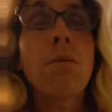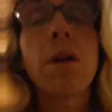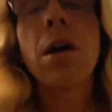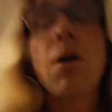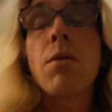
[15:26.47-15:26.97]

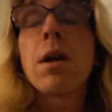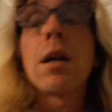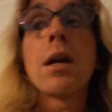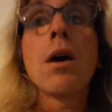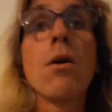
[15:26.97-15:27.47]
don't need
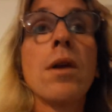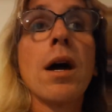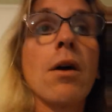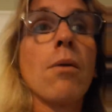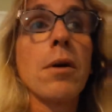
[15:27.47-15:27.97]
to go
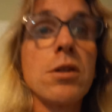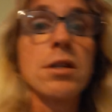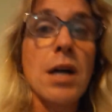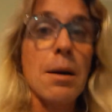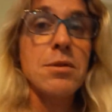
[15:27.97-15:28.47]
down a bunch of
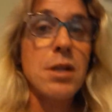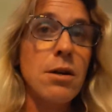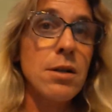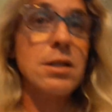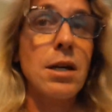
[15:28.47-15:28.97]
top
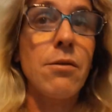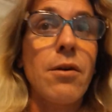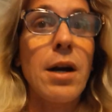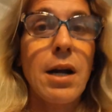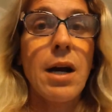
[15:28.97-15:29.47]
secret stuff
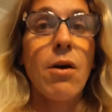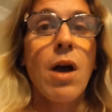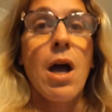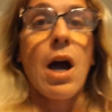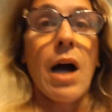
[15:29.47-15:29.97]
right now.
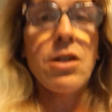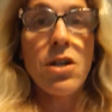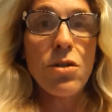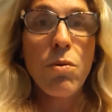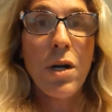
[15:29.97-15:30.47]
I
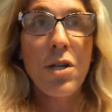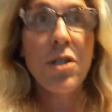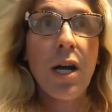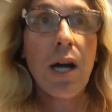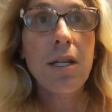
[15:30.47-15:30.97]
just wanted you
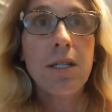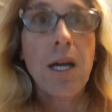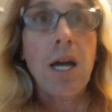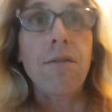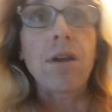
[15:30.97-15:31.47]
guys to
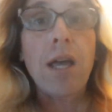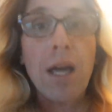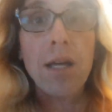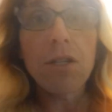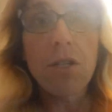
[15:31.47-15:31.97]
have an
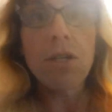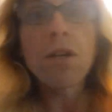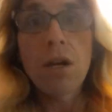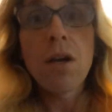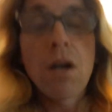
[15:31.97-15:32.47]
edge,
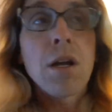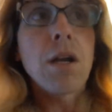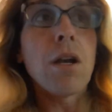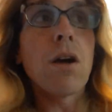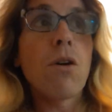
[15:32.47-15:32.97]

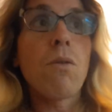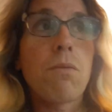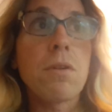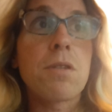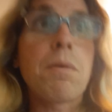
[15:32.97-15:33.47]
with
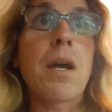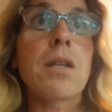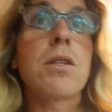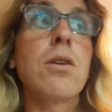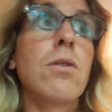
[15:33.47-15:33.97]

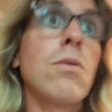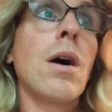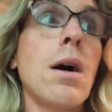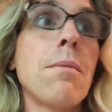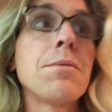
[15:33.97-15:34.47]
respect
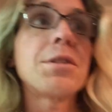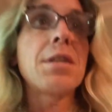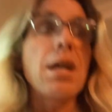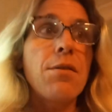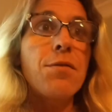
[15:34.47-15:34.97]
to
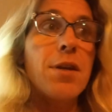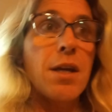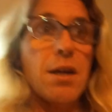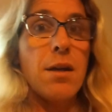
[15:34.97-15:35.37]
safety.